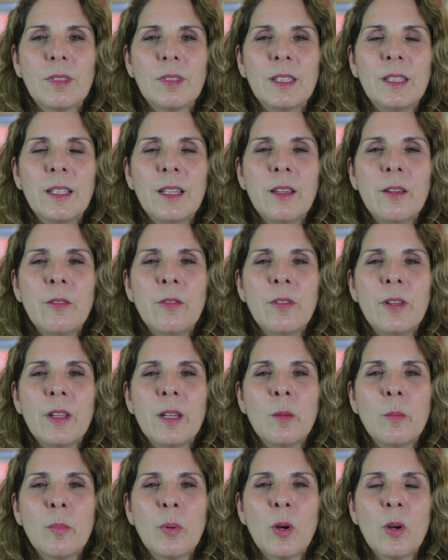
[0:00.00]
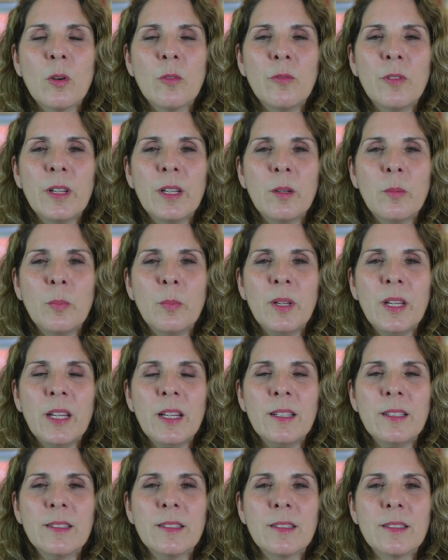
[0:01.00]
live in perfect
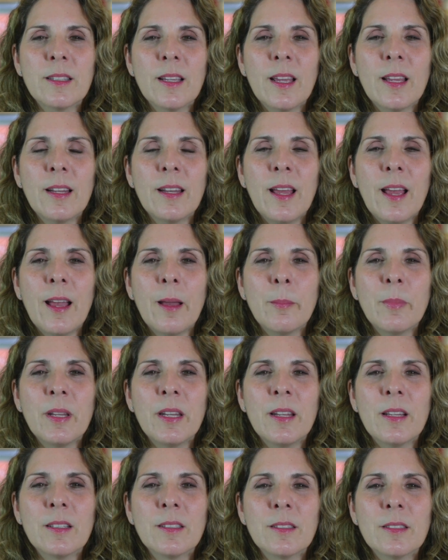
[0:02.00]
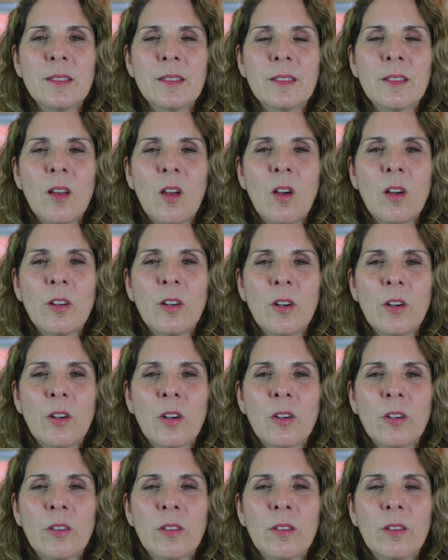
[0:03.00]
peace and happiness on earth.